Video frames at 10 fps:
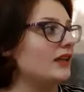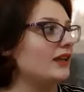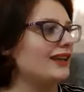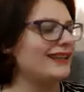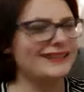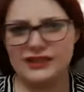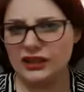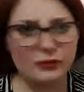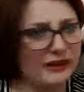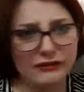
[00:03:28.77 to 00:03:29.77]
It's
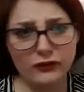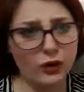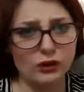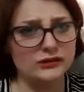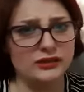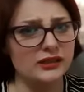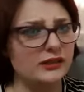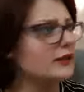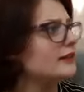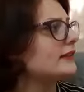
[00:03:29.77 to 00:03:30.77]
not my fault,
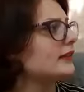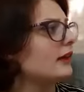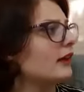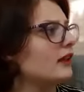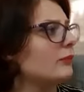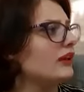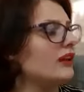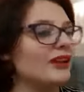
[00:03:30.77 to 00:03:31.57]
said Albie.